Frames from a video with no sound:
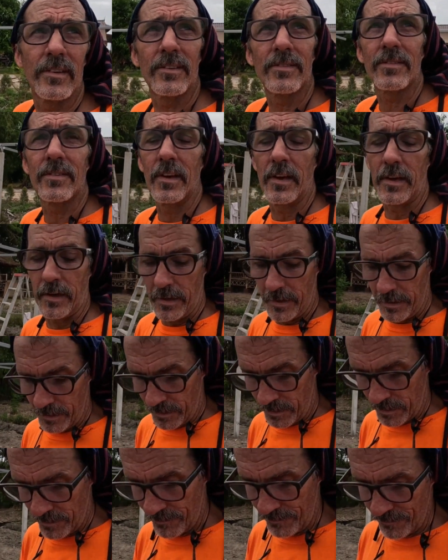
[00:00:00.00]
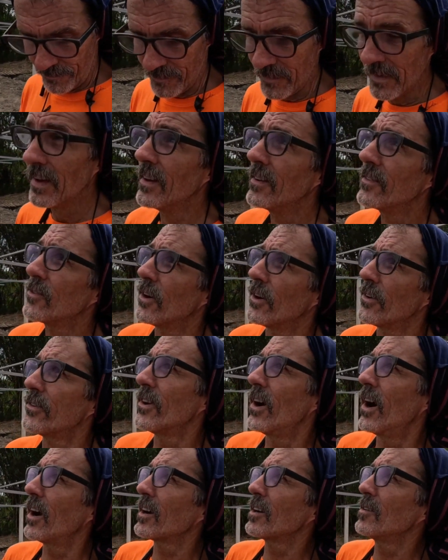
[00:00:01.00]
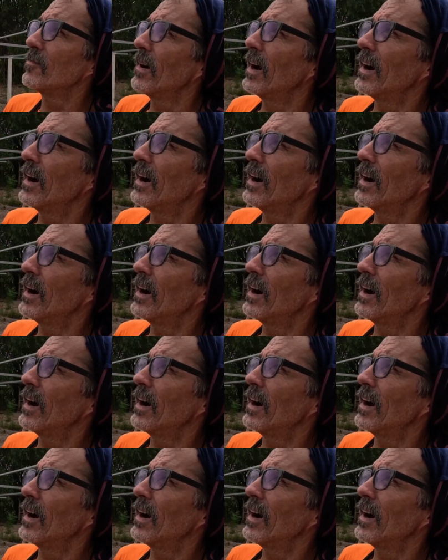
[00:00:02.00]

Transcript: This thing here, that's what I was talking